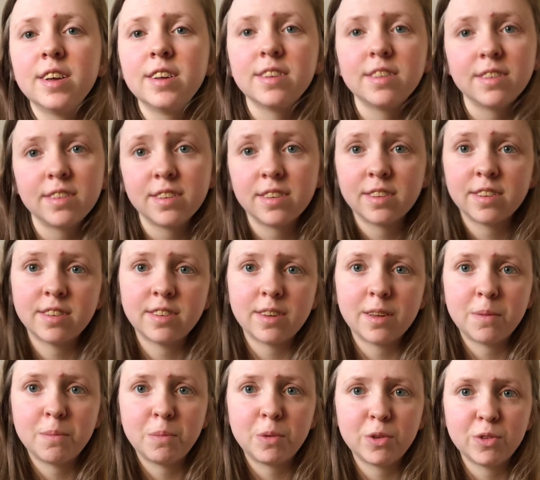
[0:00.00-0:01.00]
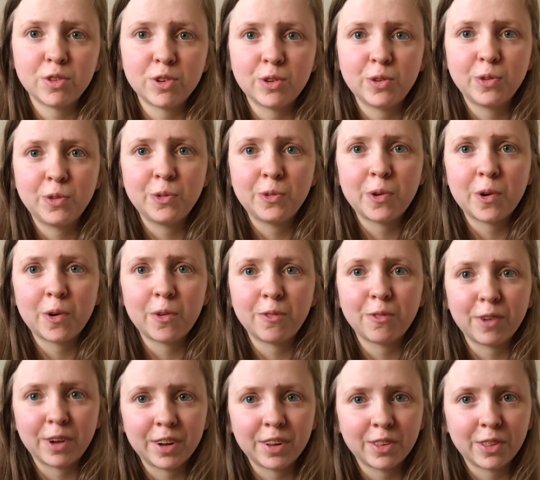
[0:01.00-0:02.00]
Six Musical
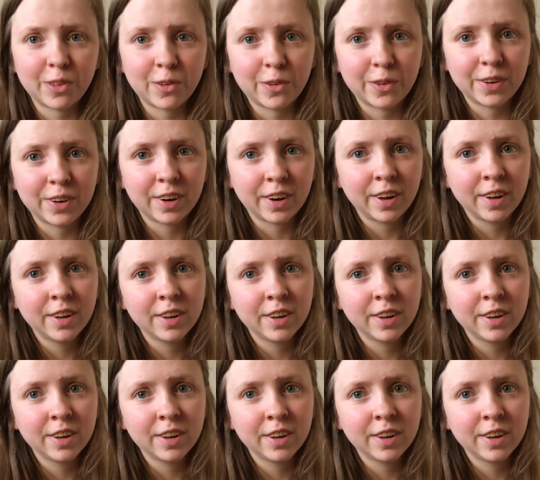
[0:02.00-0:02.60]
Readathon.